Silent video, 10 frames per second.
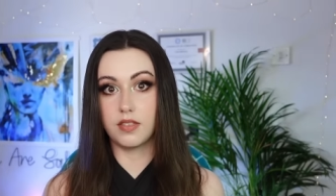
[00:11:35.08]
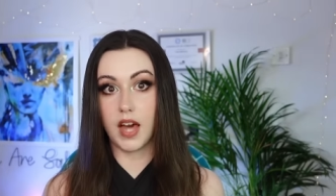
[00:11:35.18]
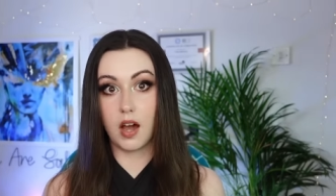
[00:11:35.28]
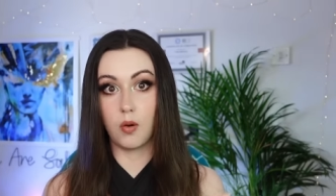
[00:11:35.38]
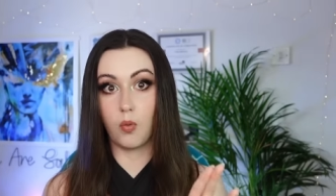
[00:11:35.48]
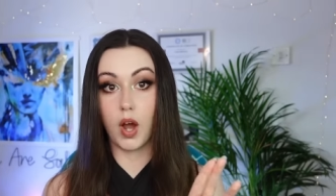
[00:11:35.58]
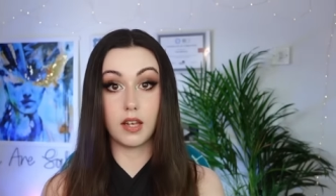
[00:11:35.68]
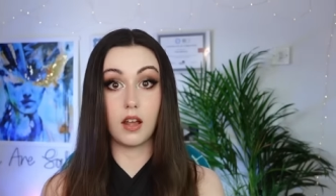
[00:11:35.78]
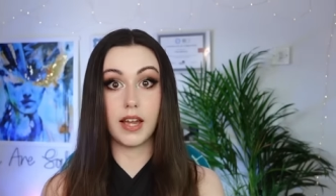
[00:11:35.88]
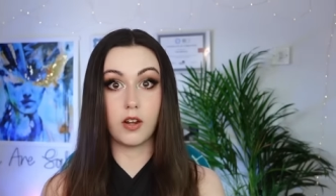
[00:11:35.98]
that white
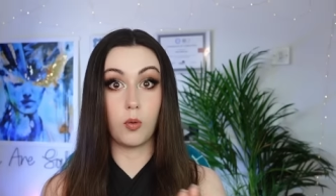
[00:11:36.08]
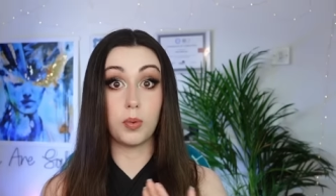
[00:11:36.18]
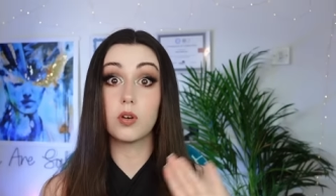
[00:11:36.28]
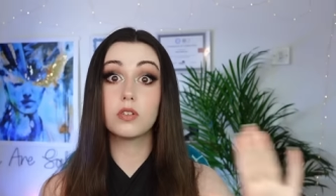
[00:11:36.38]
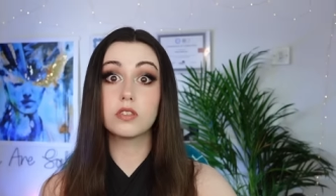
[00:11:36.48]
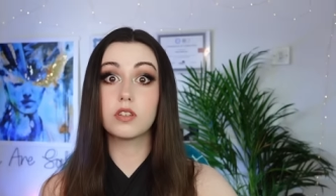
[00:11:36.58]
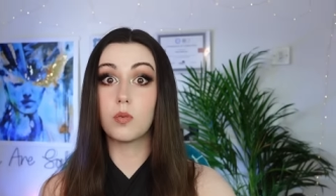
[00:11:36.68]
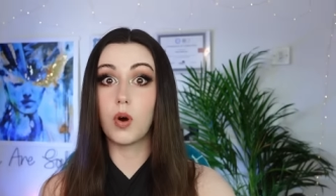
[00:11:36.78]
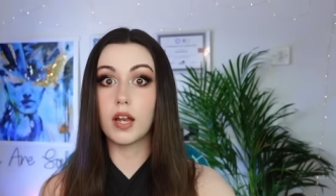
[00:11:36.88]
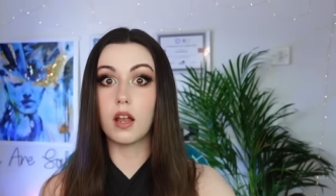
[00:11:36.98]
light or beyond the
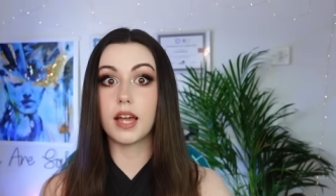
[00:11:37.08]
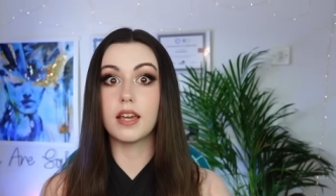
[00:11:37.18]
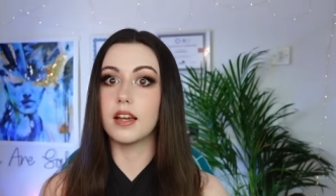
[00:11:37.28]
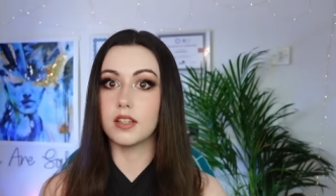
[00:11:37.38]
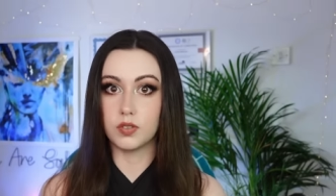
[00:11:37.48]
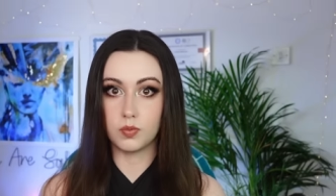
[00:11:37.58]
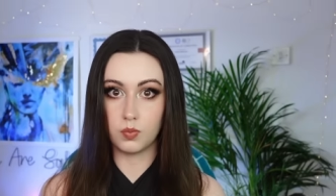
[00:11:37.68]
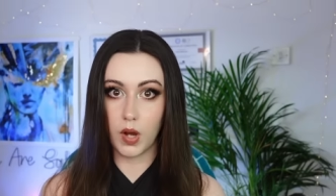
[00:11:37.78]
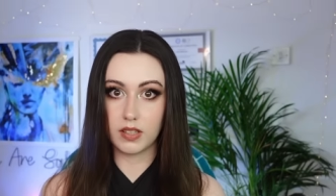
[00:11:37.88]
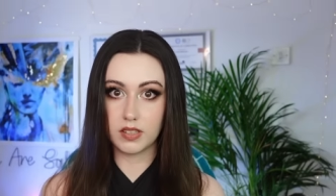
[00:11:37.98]
white light is
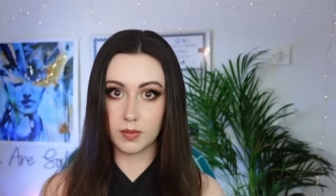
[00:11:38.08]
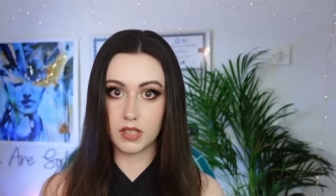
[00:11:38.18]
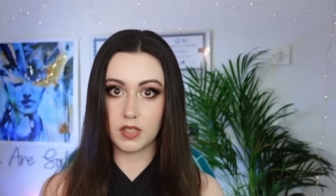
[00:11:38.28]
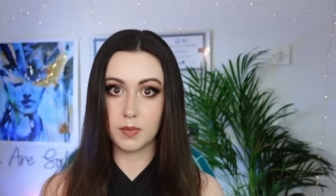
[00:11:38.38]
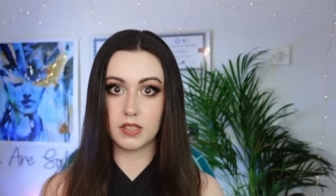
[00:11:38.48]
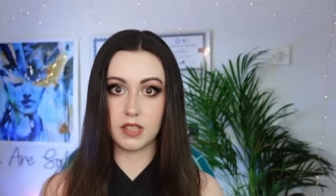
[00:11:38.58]
where the subsystem is,